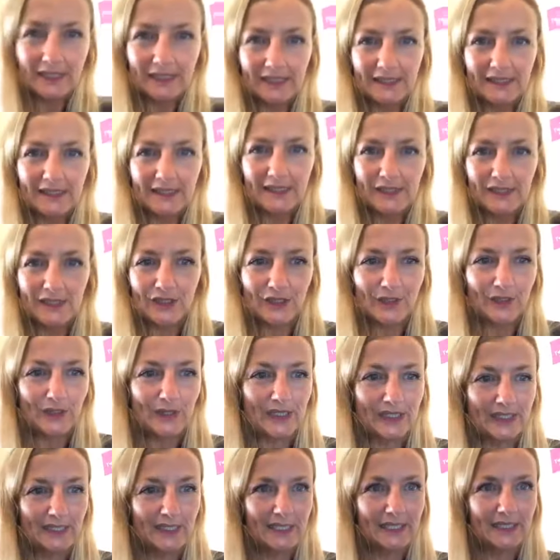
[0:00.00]
is
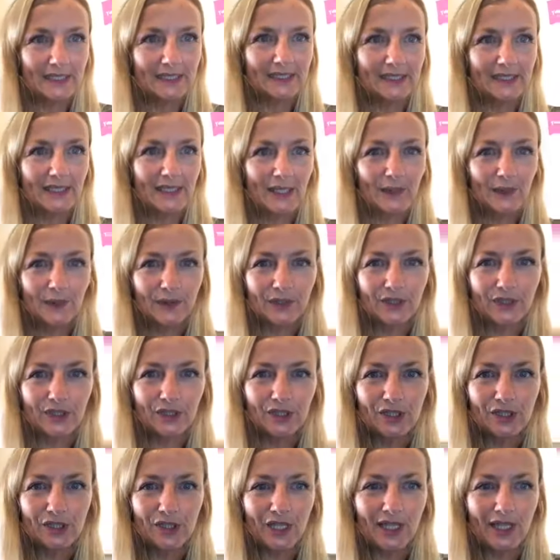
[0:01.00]
doing this, I want
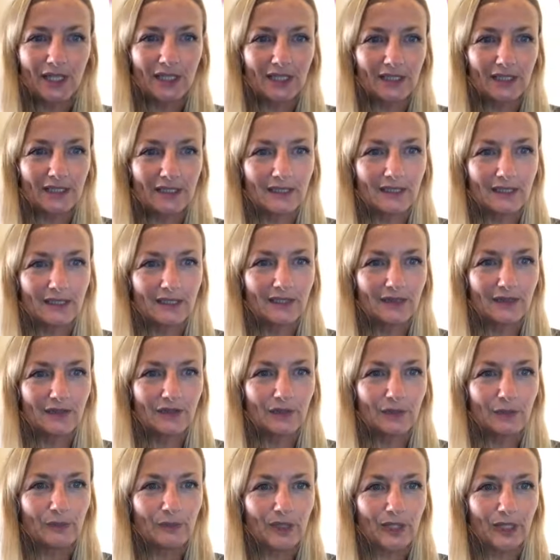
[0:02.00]
to share this
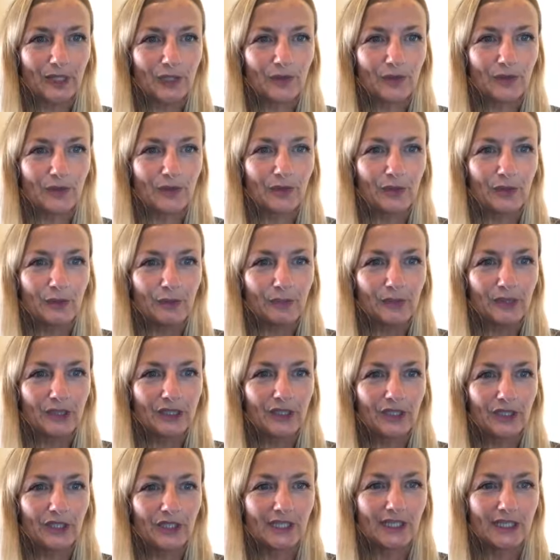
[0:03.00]
into my group.
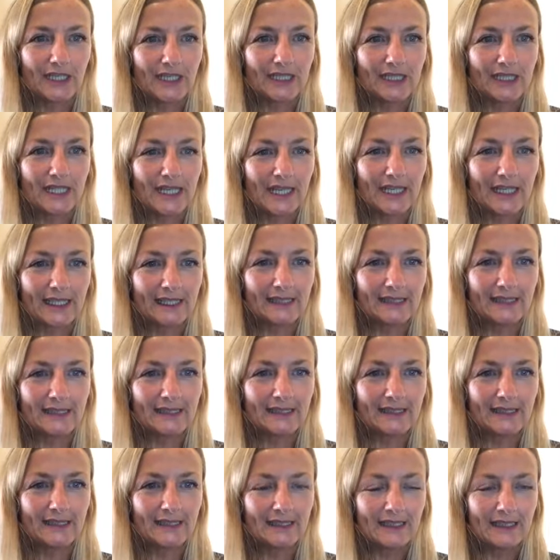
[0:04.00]
She
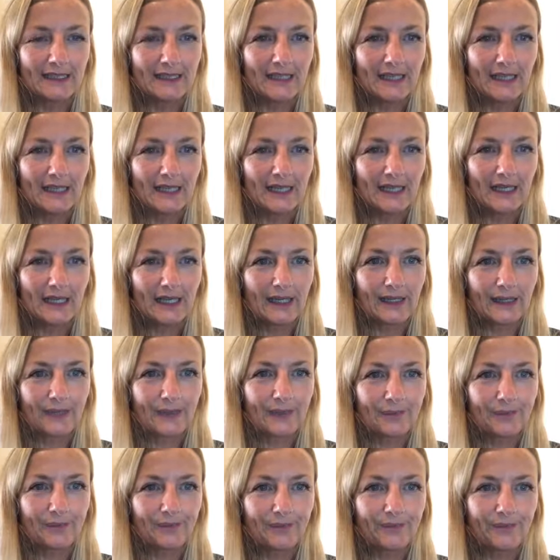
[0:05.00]
connects.
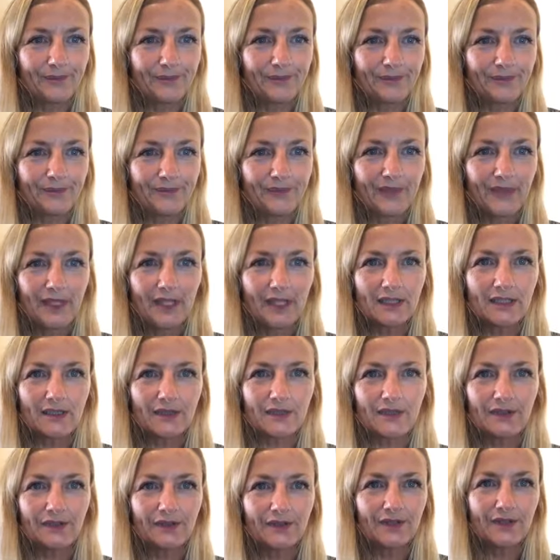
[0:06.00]
Um, I
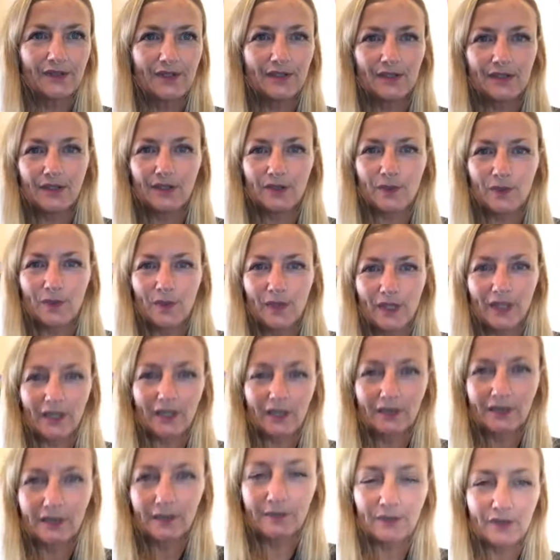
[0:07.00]
don't know if it's going to work
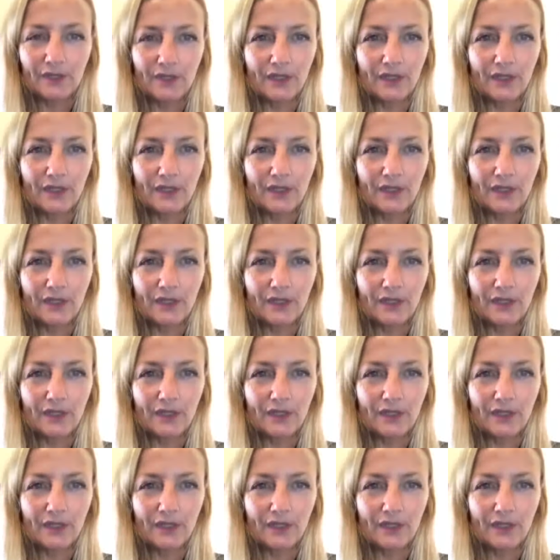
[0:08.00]
because I'm